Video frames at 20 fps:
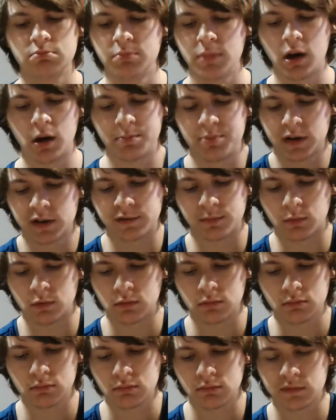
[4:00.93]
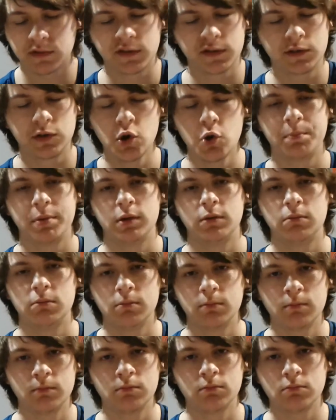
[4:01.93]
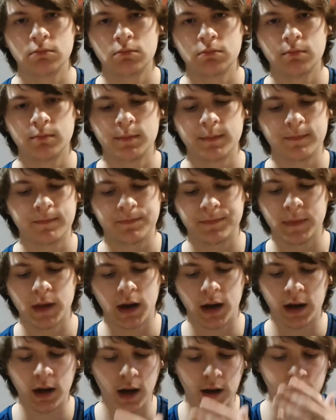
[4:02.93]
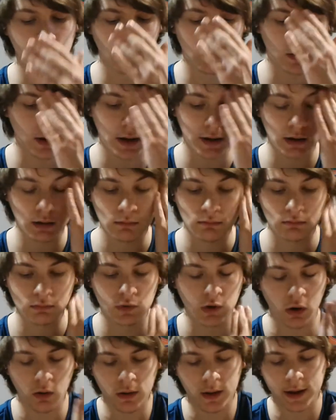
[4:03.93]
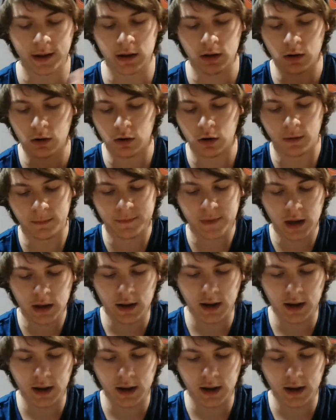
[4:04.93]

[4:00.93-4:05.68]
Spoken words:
Abysmal. Stupid. I don't like it. Don't like it at all.